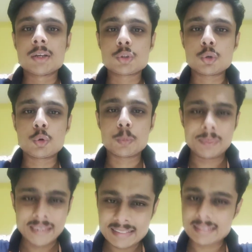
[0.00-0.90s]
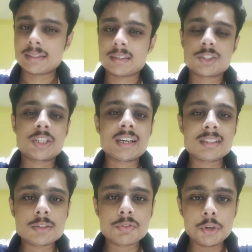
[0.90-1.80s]
So please share
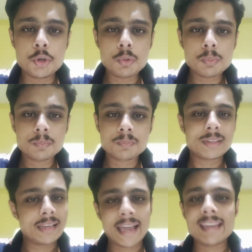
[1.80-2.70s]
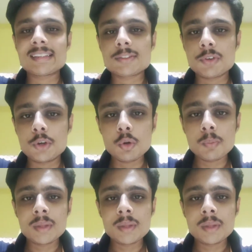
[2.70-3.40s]
this video, like this video